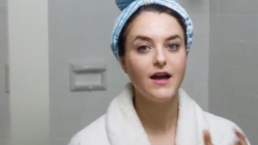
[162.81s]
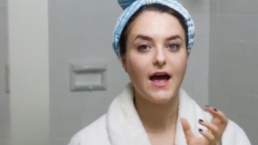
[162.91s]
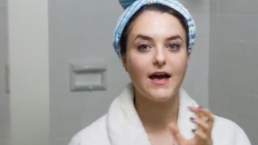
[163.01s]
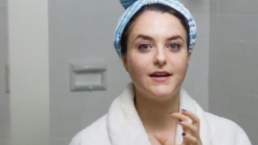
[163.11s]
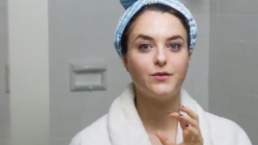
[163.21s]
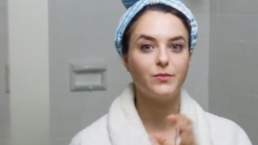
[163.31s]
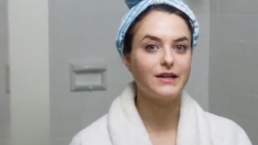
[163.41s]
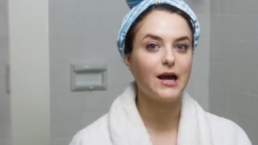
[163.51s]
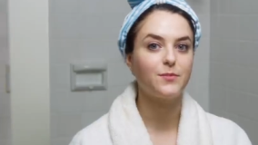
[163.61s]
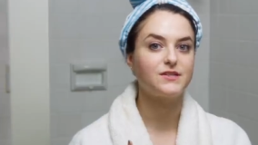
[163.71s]
and it really
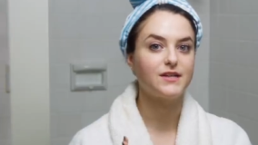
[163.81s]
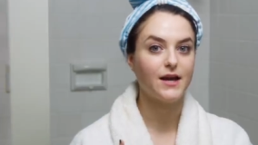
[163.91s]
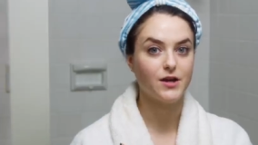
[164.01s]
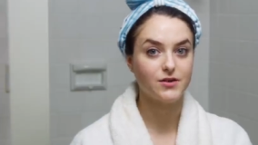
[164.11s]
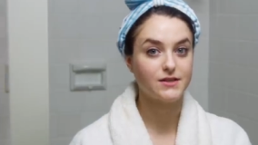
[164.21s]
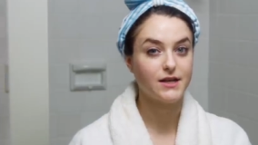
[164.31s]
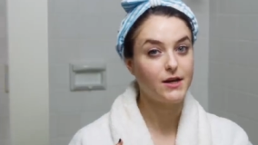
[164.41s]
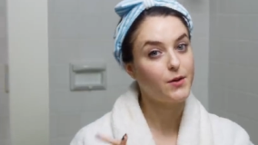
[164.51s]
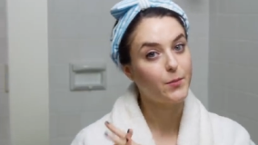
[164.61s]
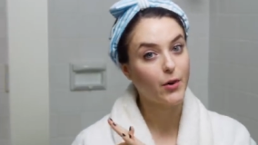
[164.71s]
helps to get your
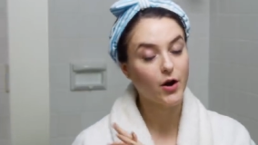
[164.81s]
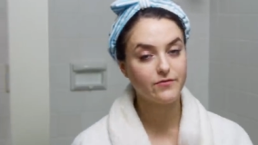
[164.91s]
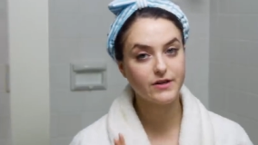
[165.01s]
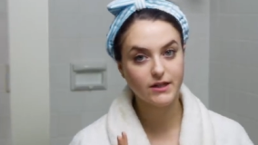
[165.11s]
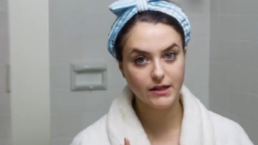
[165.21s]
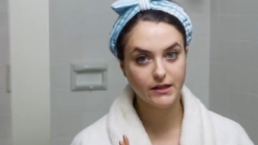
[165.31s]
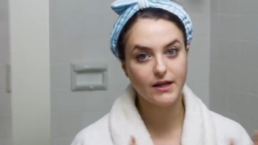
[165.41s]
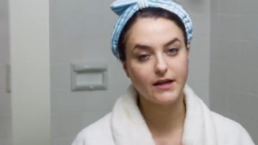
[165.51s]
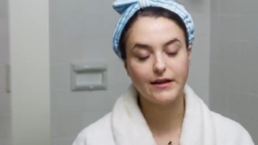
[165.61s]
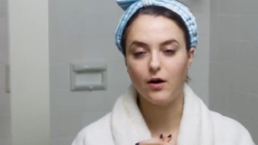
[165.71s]
skin perfectly
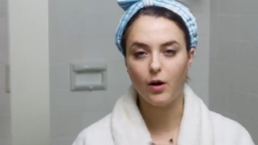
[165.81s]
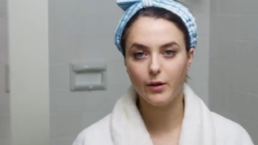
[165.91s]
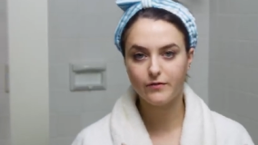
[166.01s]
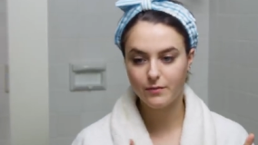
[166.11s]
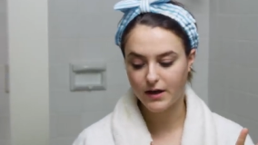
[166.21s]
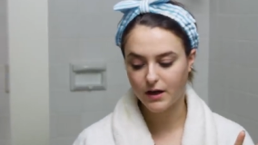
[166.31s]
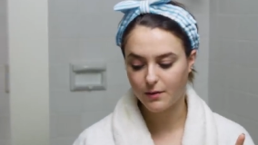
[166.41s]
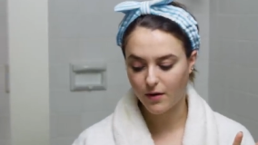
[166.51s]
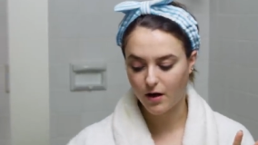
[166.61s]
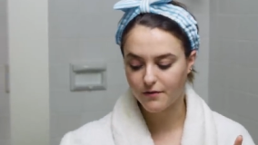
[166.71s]
clean, get all of the makeup
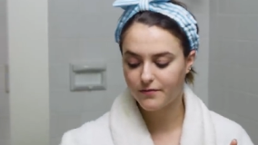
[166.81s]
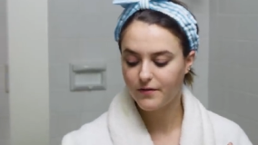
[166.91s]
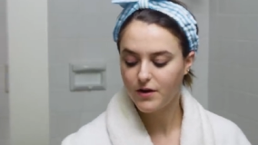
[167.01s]
off.